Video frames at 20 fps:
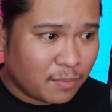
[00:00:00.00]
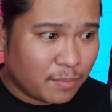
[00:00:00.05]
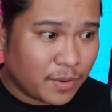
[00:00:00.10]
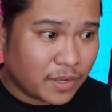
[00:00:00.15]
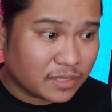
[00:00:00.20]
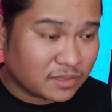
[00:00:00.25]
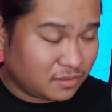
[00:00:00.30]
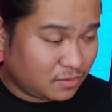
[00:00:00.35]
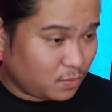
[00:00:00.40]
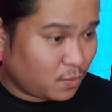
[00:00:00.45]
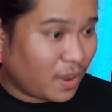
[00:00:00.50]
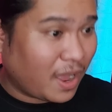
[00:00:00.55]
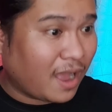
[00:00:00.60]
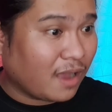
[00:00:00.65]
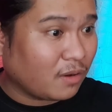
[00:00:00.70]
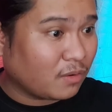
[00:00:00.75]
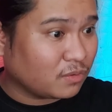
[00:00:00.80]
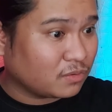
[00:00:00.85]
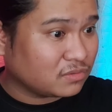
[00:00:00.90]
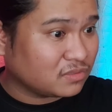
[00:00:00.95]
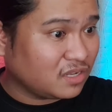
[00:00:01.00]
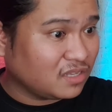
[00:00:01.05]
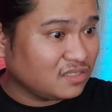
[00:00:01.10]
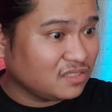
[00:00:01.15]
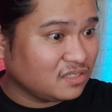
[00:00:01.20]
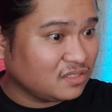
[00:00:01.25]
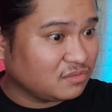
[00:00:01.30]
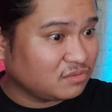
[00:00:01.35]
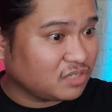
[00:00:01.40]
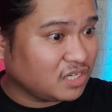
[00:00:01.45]
But, wow,
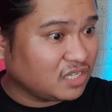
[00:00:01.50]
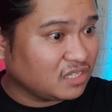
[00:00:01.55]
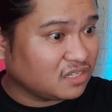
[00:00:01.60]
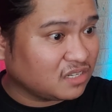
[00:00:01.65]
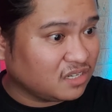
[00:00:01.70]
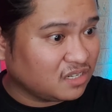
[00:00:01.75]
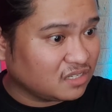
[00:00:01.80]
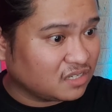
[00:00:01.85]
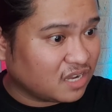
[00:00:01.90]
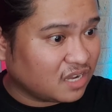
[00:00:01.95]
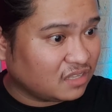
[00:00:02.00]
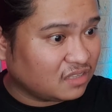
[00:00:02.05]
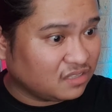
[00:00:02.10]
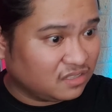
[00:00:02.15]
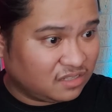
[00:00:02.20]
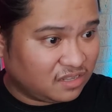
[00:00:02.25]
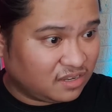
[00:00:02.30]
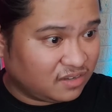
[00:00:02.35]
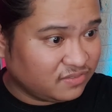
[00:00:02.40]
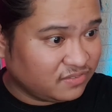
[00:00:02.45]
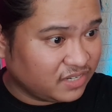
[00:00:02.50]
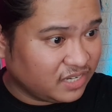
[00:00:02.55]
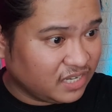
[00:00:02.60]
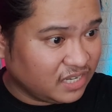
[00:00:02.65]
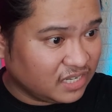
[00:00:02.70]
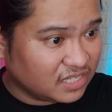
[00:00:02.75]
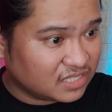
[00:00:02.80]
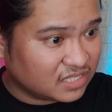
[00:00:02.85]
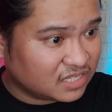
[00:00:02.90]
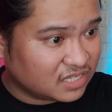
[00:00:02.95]
this is really good. I love
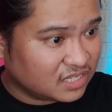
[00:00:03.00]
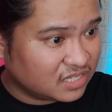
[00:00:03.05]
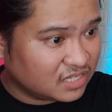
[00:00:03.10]
it.